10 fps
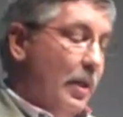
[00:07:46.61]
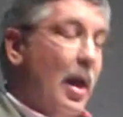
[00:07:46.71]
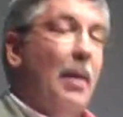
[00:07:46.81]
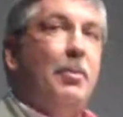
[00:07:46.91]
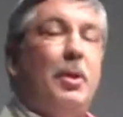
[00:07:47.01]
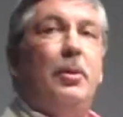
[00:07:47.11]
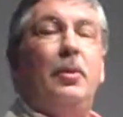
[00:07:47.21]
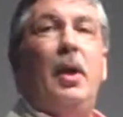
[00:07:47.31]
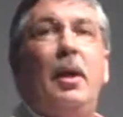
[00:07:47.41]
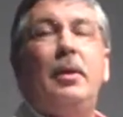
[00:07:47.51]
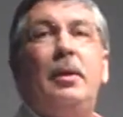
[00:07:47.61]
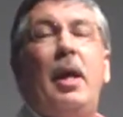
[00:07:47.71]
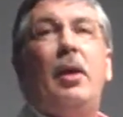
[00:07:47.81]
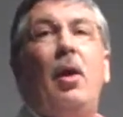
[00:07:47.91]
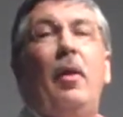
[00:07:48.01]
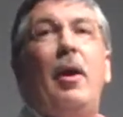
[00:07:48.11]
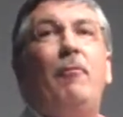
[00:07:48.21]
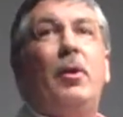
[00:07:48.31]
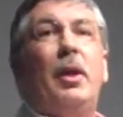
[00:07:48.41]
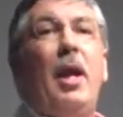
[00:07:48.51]
Top to take all that
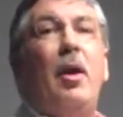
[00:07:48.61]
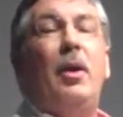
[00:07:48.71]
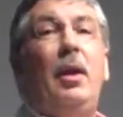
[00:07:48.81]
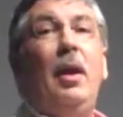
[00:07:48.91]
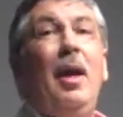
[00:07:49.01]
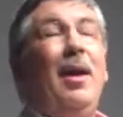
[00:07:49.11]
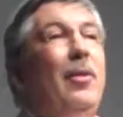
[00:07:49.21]
for the county.